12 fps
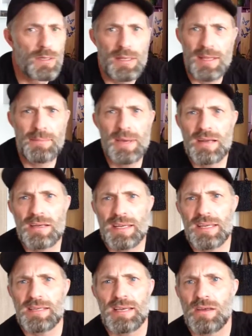The amount of
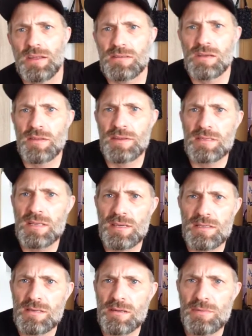detail that's on this thing
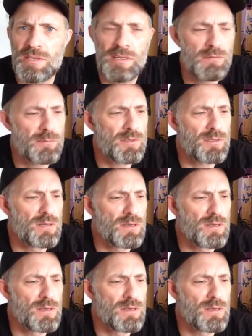is unbelievable.